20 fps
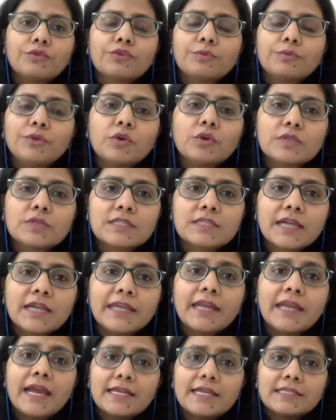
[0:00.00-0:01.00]
from your side
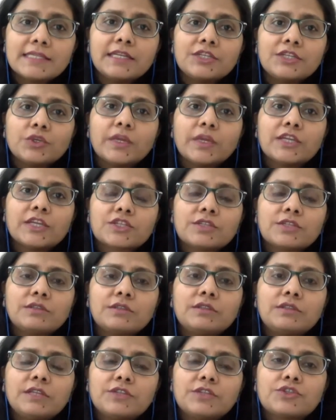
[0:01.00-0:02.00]
as an
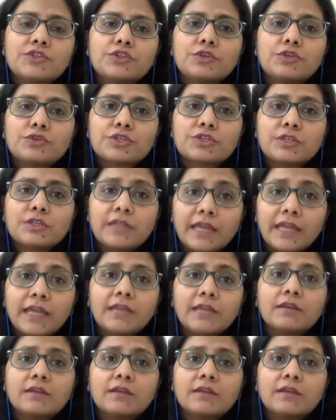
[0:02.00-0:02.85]
educational institution head,